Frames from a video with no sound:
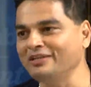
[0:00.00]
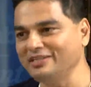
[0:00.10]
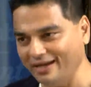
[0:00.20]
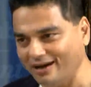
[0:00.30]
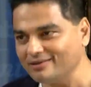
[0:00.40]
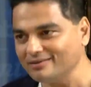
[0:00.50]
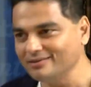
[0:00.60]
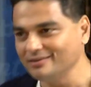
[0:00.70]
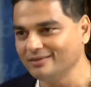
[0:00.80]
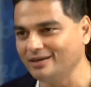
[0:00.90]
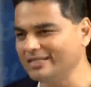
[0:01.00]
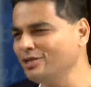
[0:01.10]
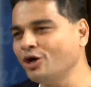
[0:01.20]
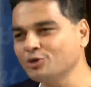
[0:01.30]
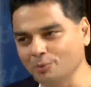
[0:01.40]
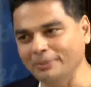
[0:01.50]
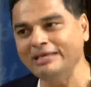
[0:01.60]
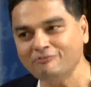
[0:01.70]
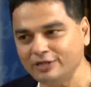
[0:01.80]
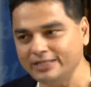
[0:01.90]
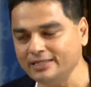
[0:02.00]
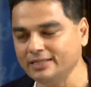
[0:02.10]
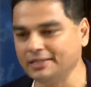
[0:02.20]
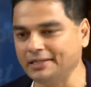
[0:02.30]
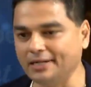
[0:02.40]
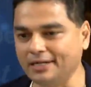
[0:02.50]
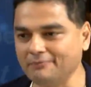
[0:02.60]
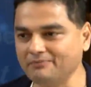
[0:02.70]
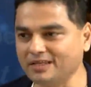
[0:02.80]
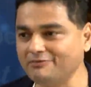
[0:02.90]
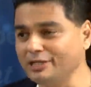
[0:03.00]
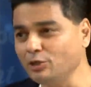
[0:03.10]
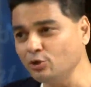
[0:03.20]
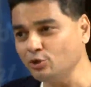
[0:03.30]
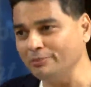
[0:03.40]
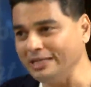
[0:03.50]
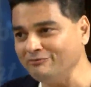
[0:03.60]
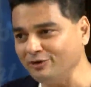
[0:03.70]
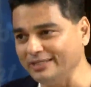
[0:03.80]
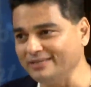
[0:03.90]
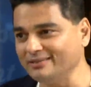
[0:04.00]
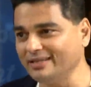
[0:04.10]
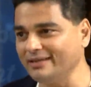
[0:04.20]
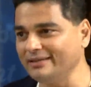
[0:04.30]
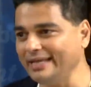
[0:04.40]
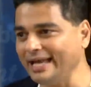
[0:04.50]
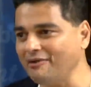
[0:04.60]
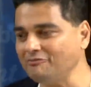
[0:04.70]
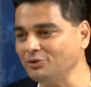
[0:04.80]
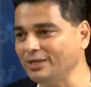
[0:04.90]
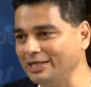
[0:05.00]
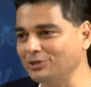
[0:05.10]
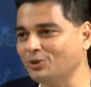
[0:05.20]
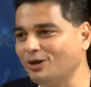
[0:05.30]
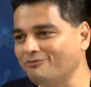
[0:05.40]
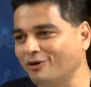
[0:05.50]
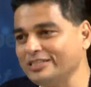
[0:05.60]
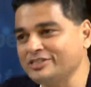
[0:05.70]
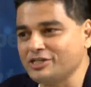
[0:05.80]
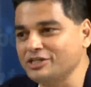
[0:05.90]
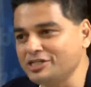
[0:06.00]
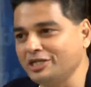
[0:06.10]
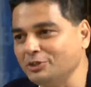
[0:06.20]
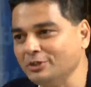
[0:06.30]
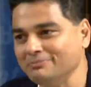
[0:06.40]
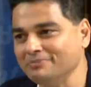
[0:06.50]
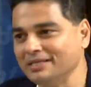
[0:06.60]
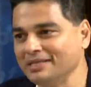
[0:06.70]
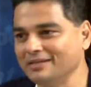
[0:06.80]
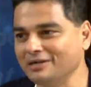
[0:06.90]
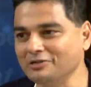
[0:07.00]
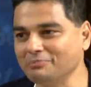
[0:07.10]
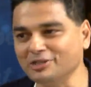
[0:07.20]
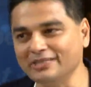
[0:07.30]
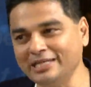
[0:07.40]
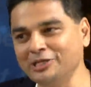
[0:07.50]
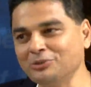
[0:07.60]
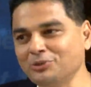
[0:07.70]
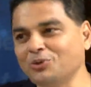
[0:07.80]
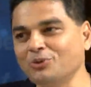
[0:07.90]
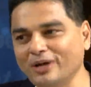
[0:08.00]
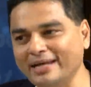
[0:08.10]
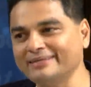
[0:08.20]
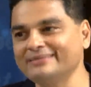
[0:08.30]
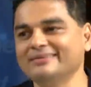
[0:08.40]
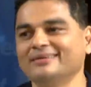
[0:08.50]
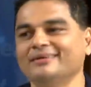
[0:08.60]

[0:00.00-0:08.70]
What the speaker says: where they are. They'll not grow meaningfully. If they don't grow meaningfully, then they have to let go of what is tertiary to them, because they need to grow and